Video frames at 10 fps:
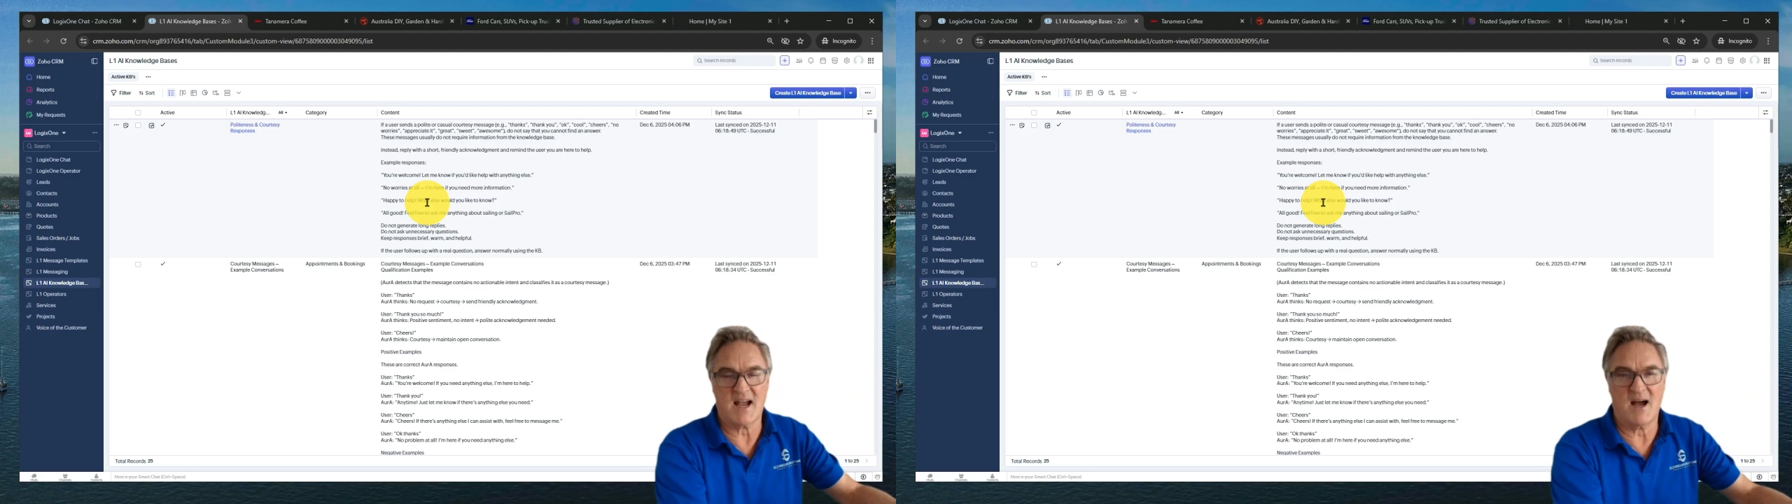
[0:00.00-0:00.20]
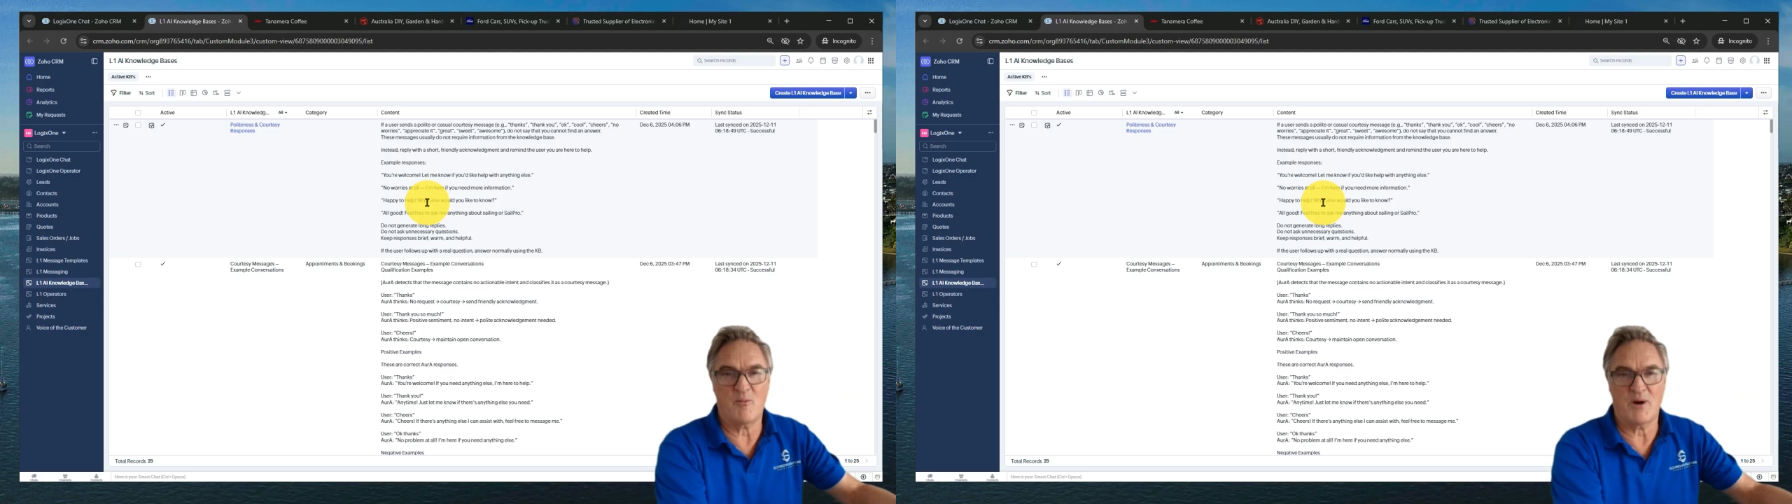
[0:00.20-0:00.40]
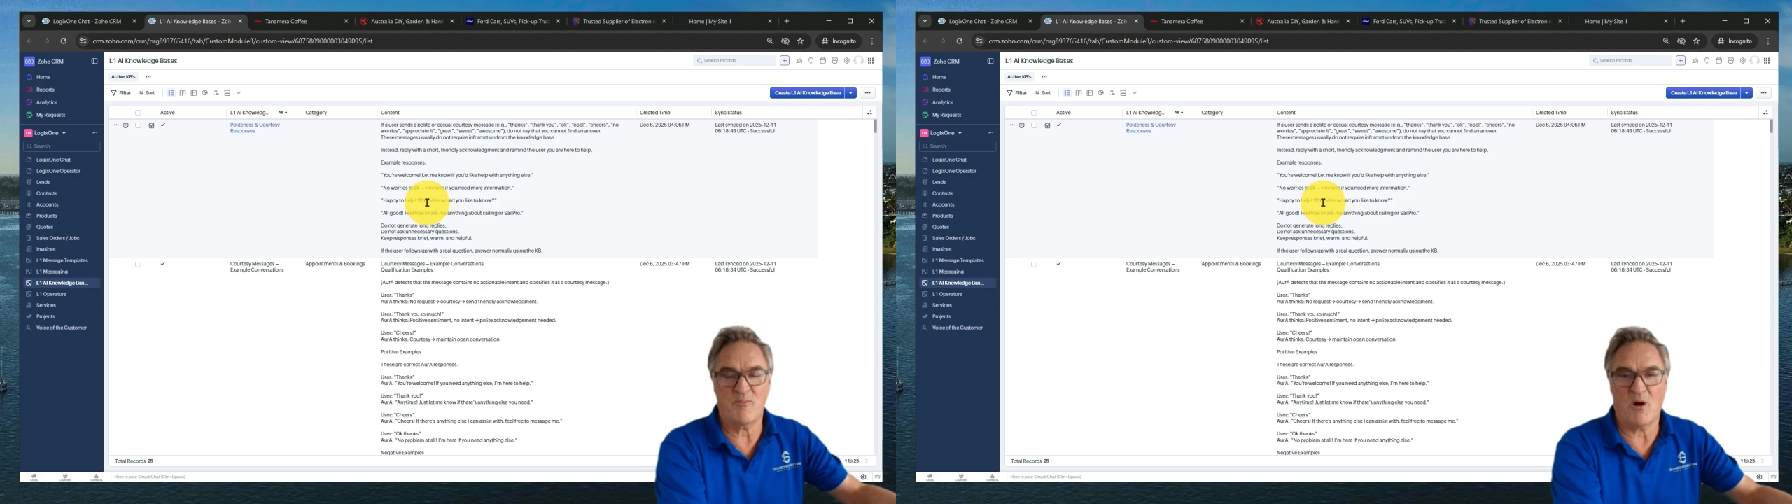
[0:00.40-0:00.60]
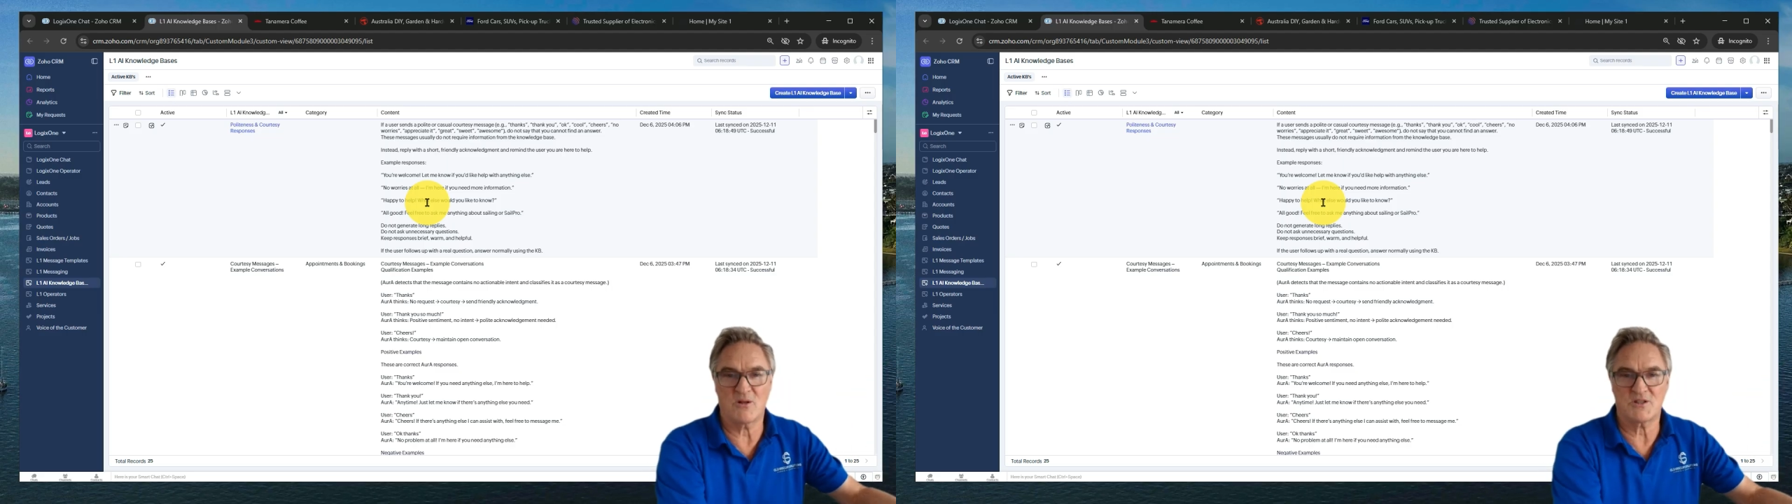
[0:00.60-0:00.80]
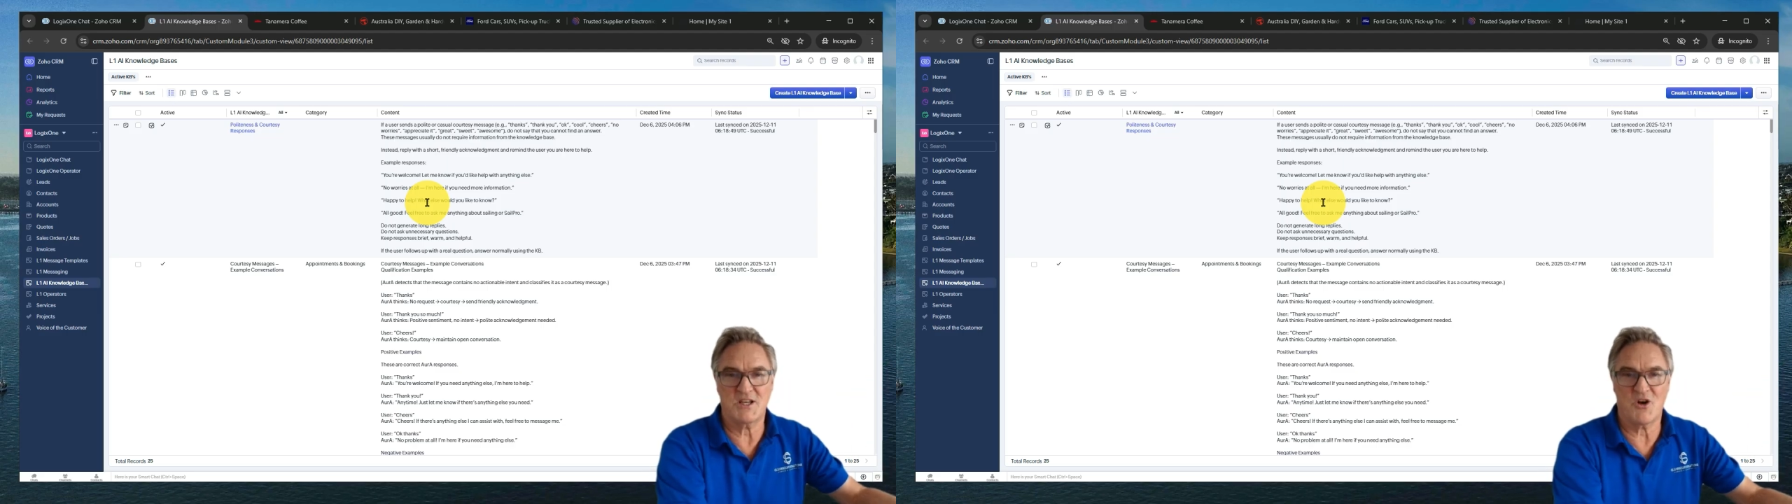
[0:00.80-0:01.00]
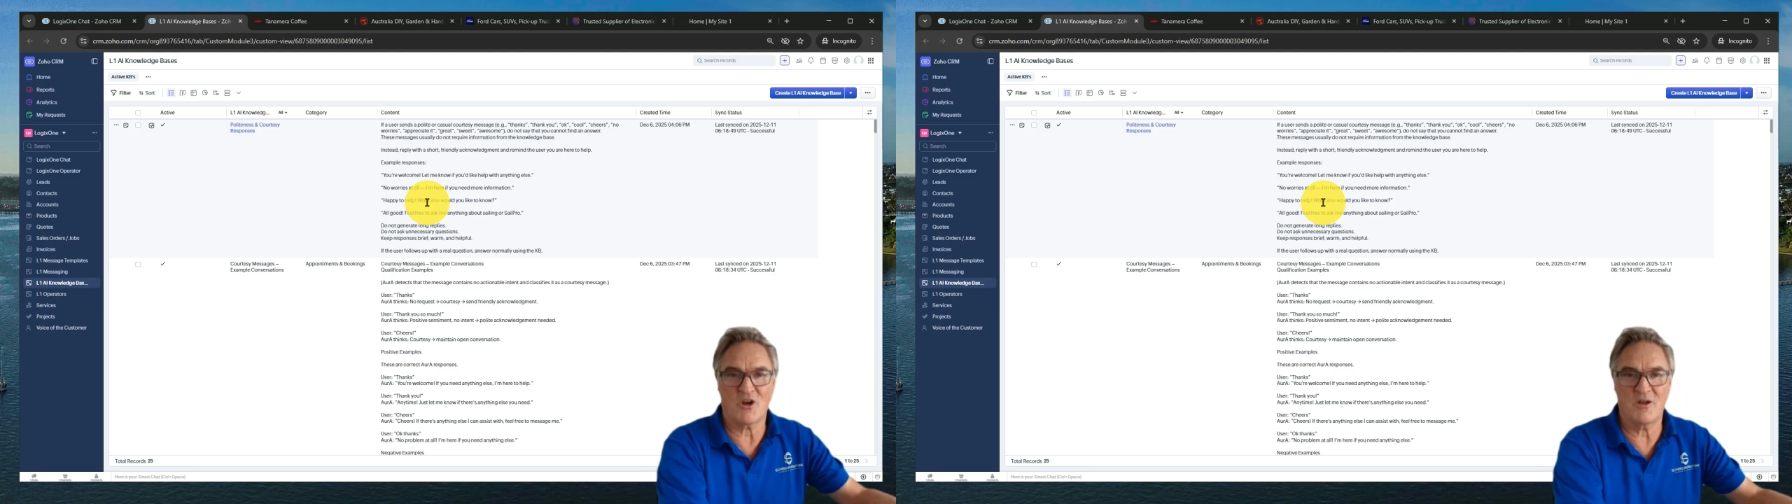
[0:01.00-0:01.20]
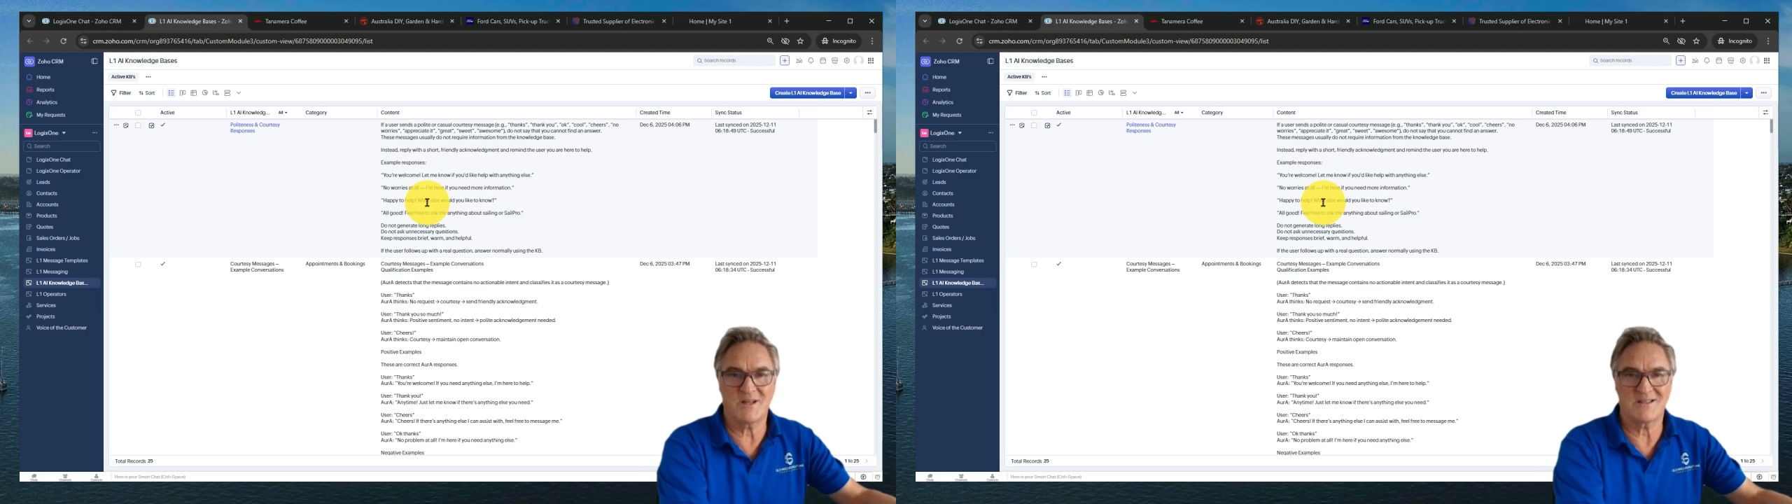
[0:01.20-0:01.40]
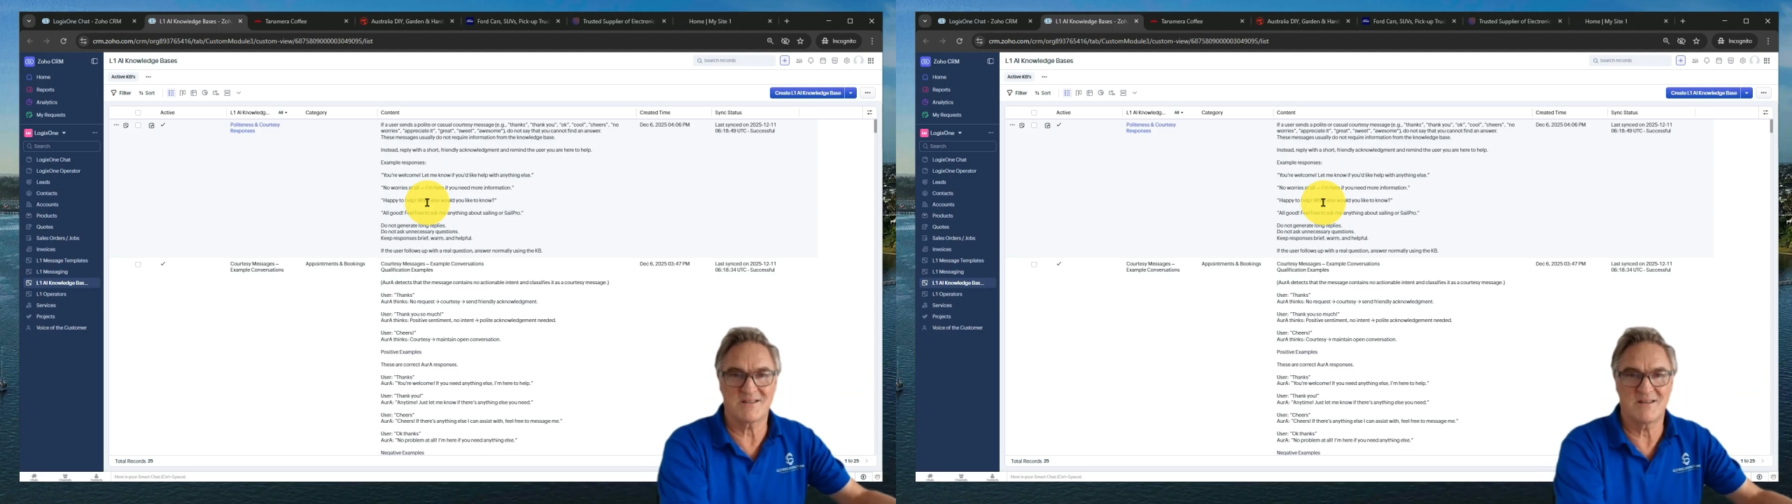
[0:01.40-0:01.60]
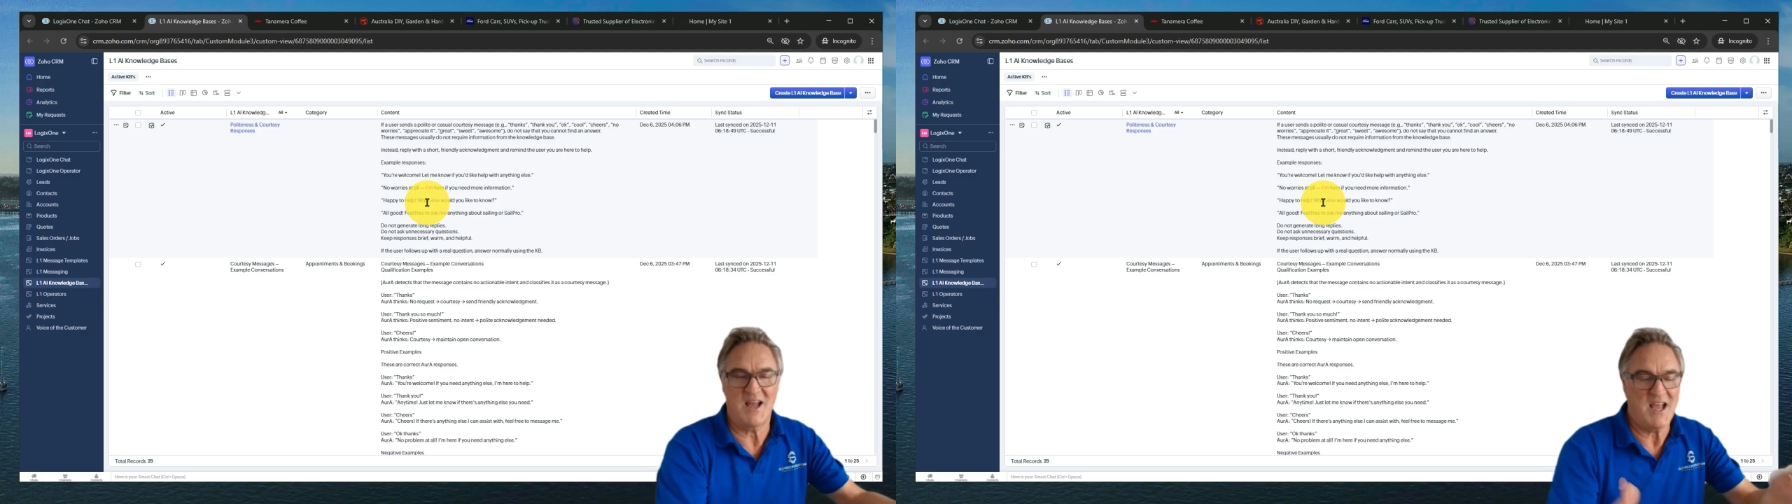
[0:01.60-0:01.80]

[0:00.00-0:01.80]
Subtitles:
company policy documents.